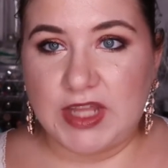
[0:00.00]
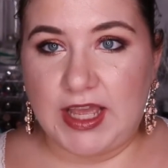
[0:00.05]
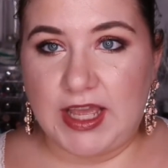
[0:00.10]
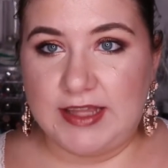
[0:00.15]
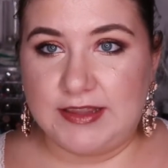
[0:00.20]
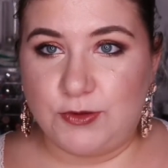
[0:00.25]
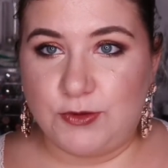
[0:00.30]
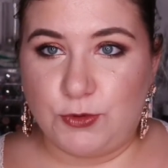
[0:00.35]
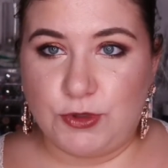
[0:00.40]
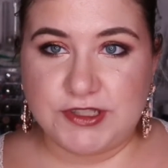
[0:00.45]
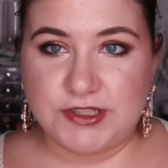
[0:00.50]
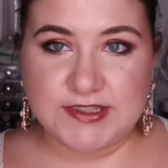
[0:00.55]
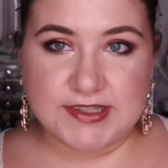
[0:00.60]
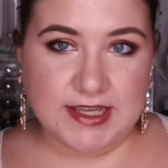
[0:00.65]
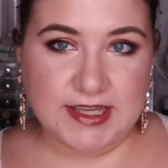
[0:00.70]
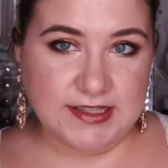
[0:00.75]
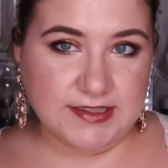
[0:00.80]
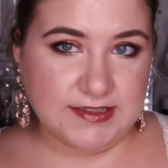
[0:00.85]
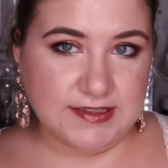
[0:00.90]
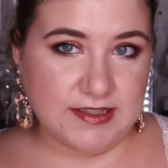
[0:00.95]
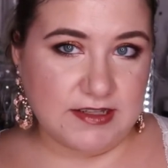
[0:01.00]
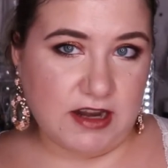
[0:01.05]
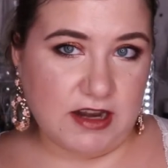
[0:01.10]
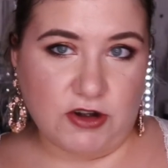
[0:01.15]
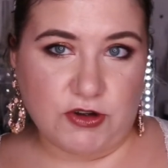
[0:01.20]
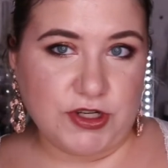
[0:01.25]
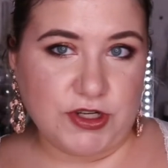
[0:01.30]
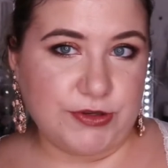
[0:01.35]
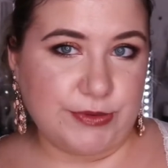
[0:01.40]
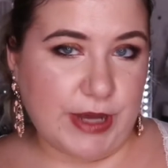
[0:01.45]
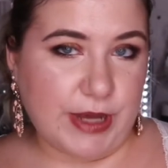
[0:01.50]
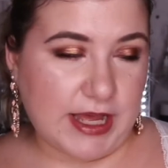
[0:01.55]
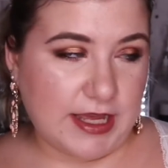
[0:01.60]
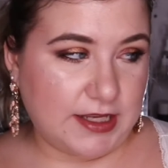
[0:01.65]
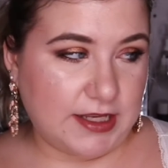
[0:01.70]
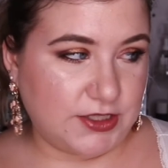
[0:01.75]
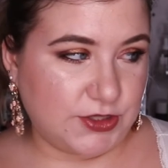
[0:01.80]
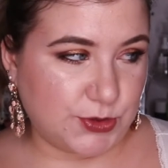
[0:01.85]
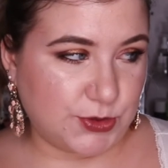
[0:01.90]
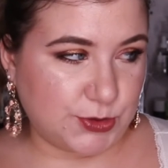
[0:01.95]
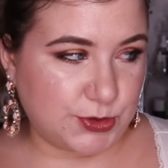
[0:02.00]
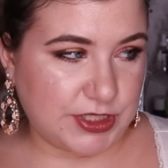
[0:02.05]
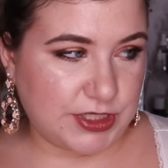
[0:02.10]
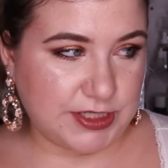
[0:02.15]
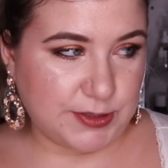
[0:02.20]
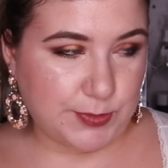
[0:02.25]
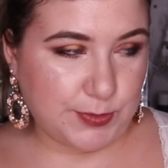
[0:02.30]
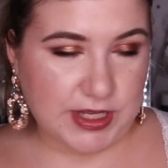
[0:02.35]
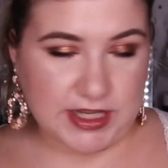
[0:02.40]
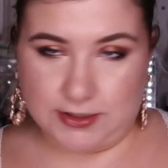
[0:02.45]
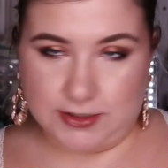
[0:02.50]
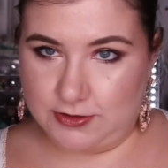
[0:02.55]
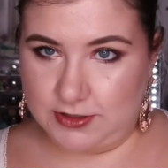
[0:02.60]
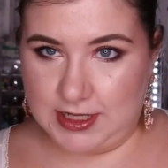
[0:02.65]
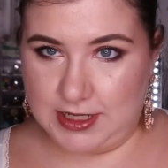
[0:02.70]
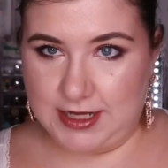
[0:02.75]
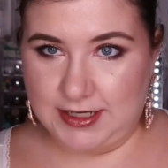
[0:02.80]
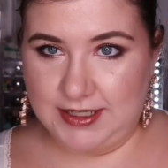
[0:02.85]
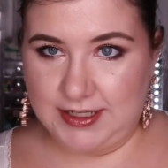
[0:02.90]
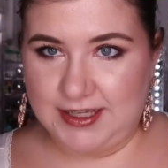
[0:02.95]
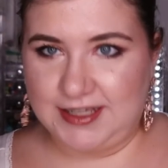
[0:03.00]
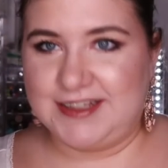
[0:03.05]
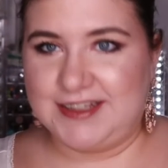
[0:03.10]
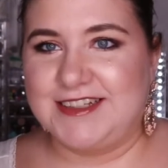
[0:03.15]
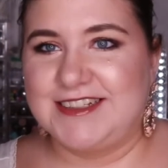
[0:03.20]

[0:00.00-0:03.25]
In the worst case scenario, I don't hit pan on any.